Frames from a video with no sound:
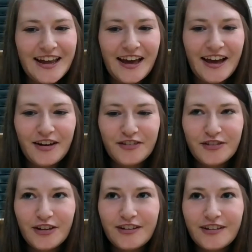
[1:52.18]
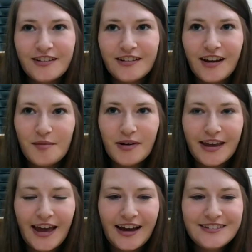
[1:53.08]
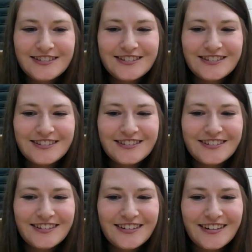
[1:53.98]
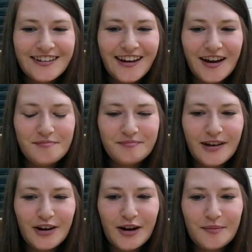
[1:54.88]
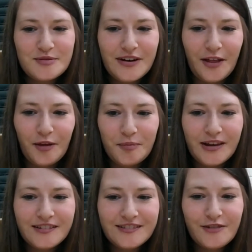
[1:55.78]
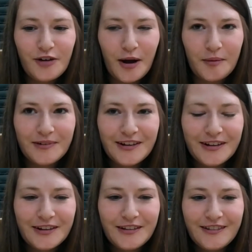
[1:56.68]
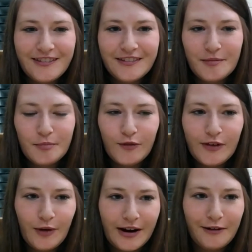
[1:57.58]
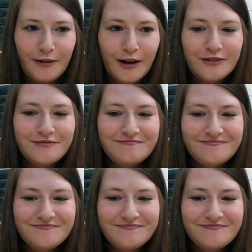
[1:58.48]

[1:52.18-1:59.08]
have a cat, and her name's Vanellope from the movie Wreck-It Ralph.